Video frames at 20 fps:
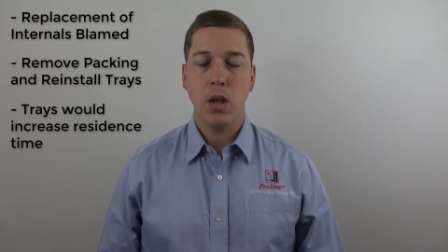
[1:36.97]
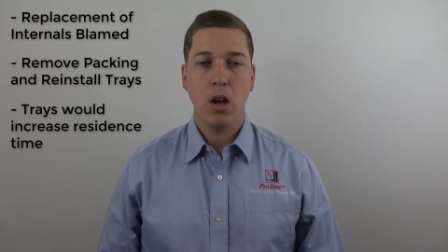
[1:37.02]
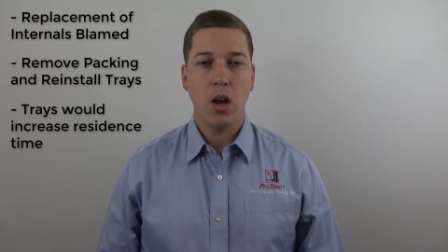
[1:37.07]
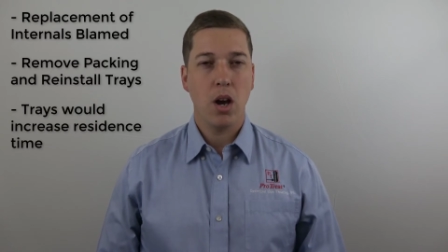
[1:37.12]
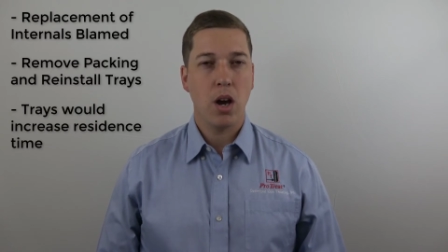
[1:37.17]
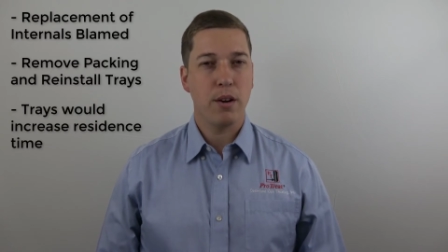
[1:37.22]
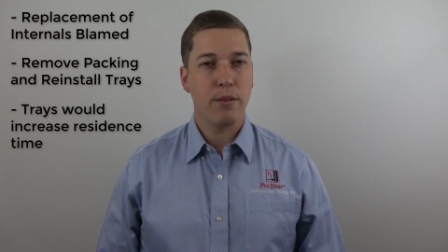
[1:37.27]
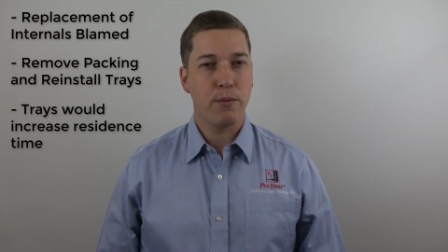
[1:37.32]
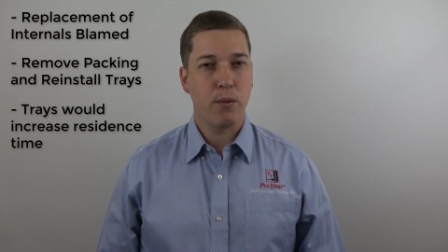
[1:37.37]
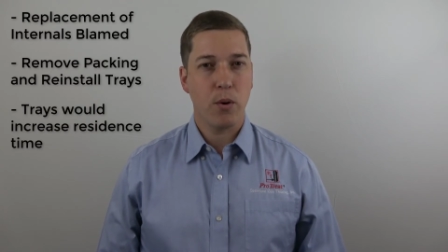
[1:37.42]

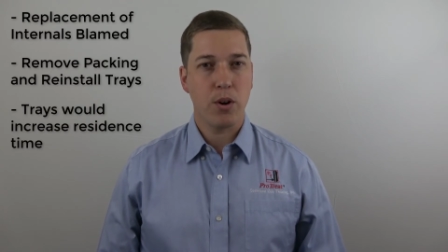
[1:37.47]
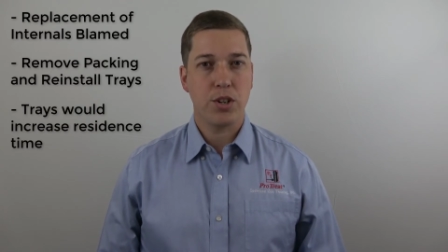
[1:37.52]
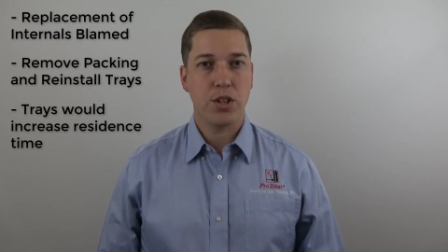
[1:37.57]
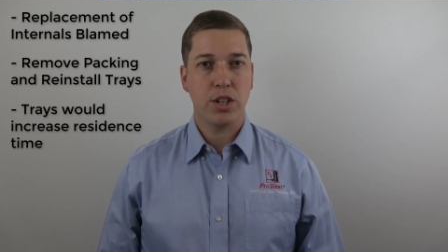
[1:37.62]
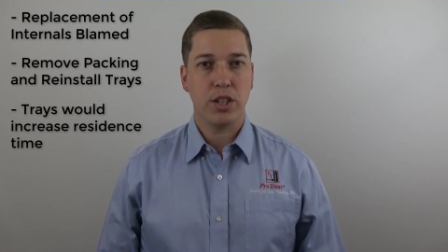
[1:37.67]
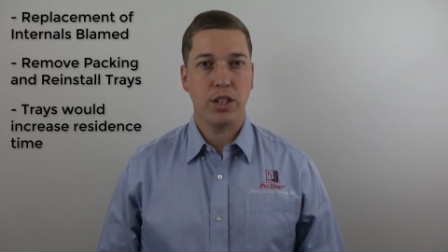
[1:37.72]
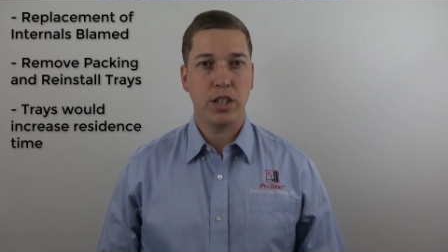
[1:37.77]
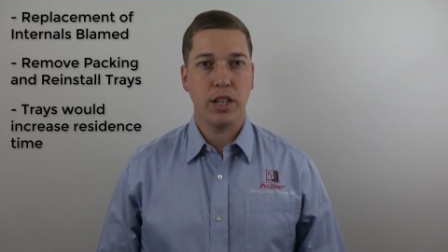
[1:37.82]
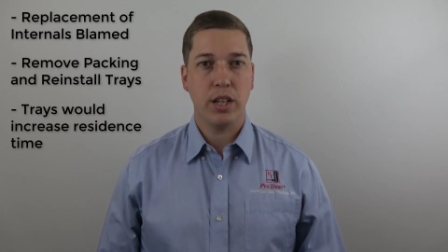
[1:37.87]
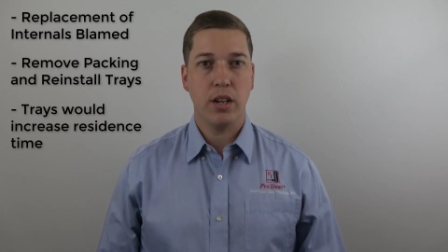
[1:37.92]

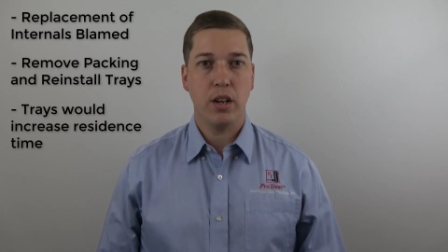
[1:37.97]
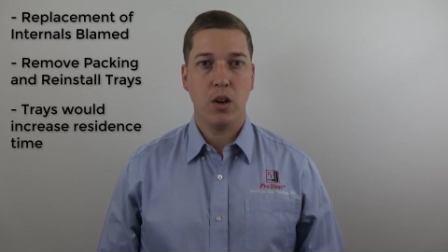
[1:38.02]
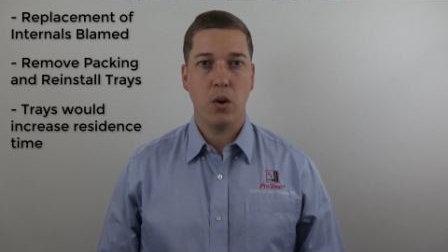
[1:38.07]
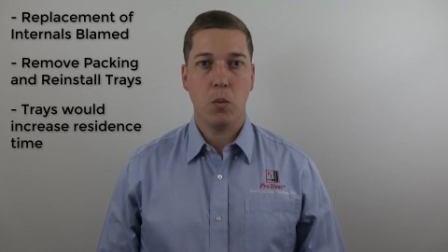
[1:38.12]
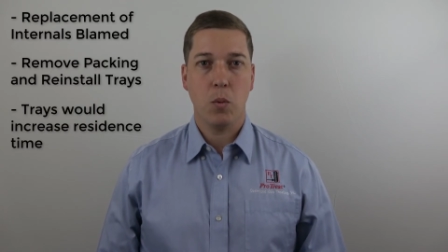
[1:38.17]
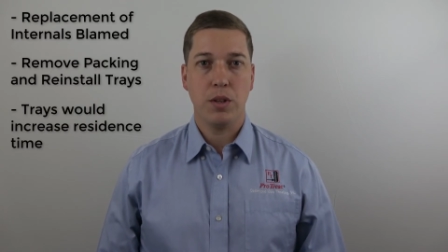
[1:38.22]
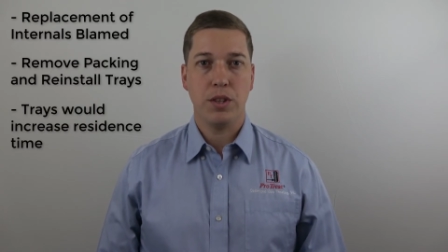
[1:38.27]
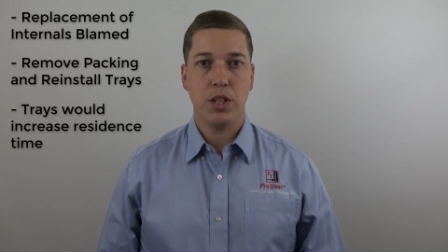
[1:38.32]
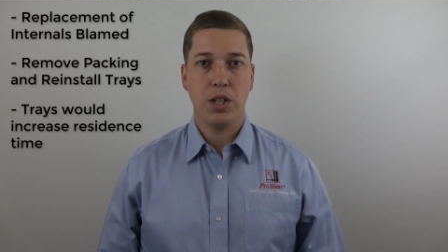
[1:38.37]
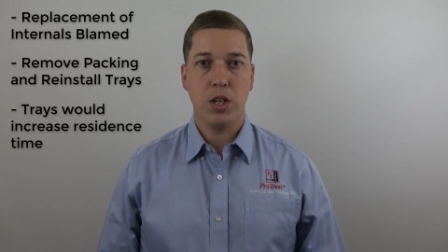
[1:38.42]
Unfortunately,
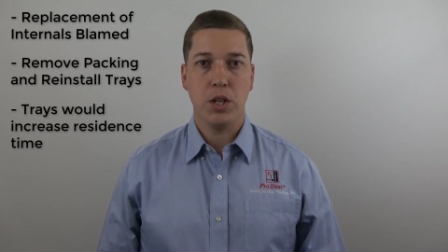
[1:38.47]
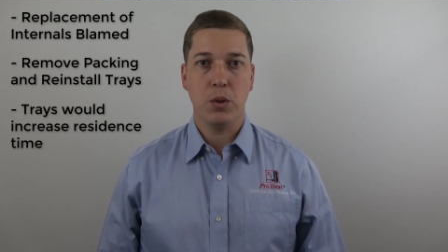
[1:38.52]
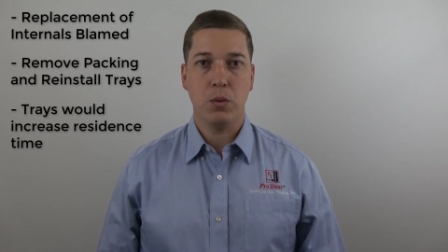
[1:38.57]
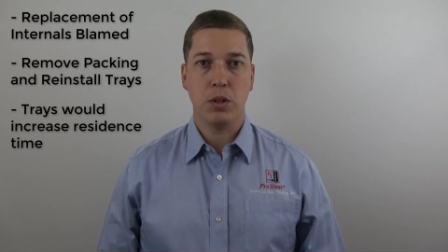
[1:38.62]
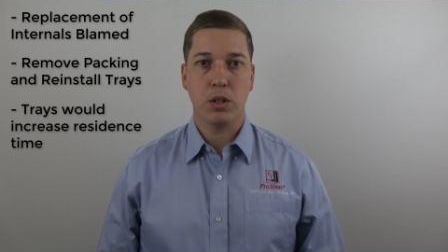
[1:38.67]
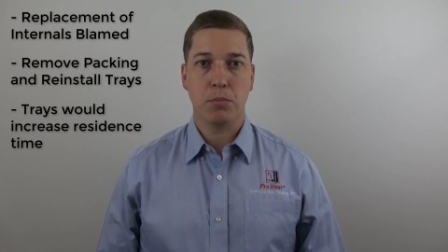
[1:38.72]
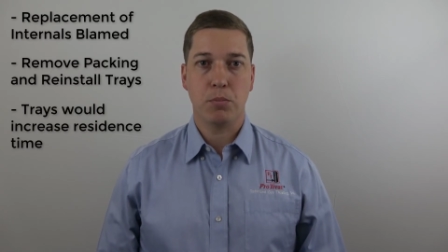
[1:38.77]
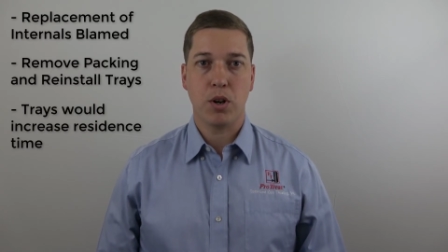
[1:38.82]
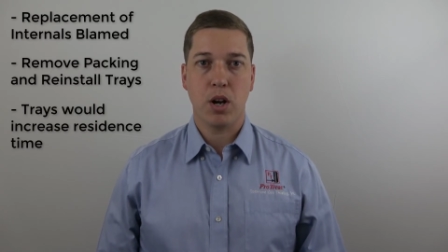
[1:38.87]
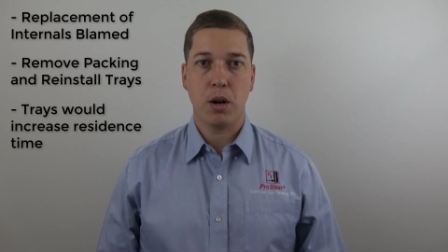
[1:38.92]
when the unit
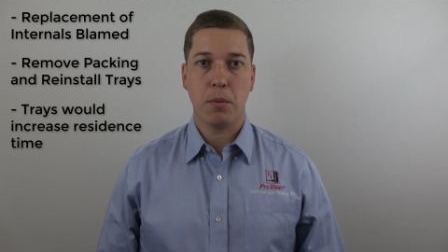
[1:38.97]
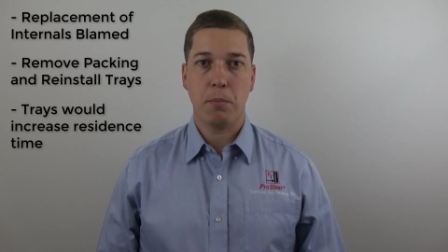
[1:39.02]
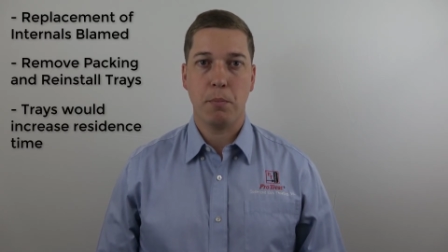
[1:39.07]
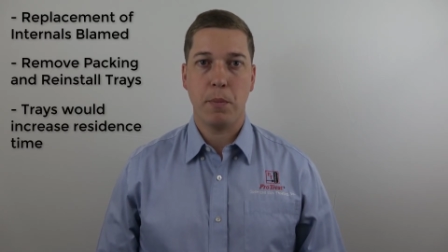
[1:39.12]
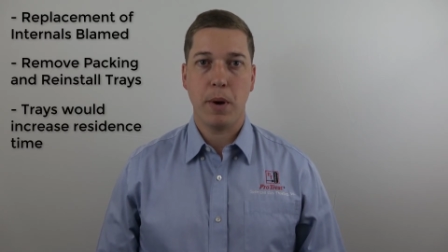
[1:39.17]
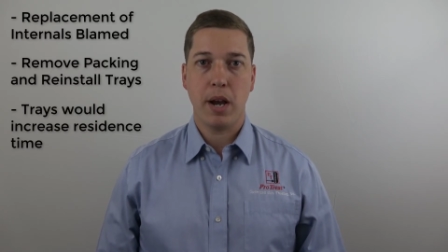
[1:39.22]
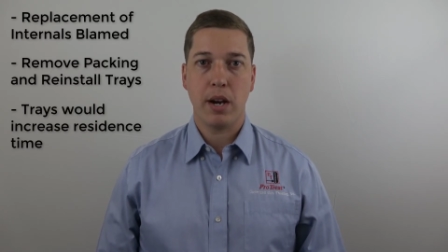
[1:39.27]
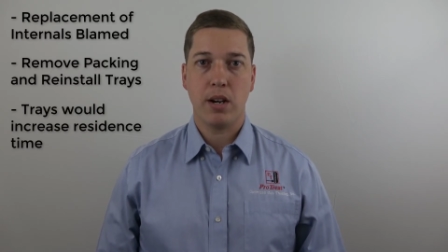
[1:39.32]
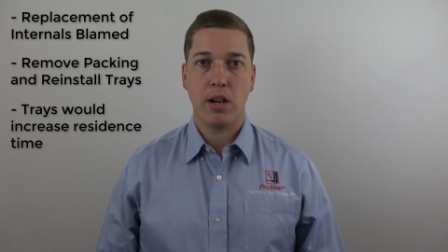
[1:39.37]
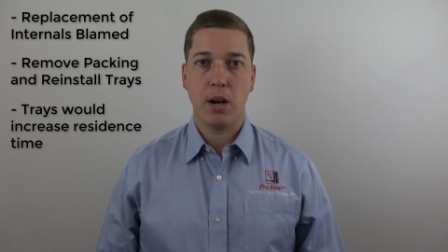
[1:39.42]
was brought
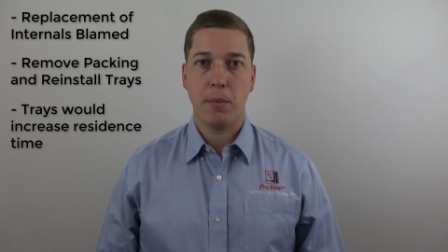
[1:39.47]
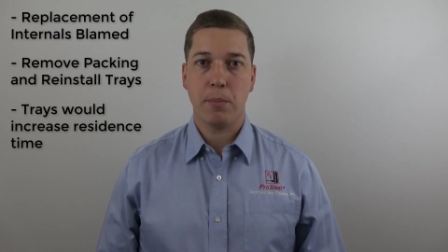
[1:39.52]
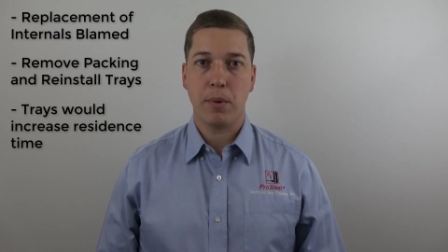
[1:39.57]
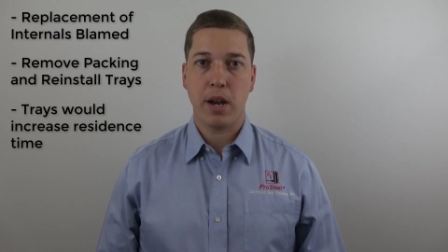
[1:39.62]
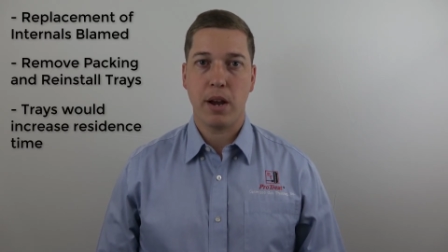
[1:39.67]
back up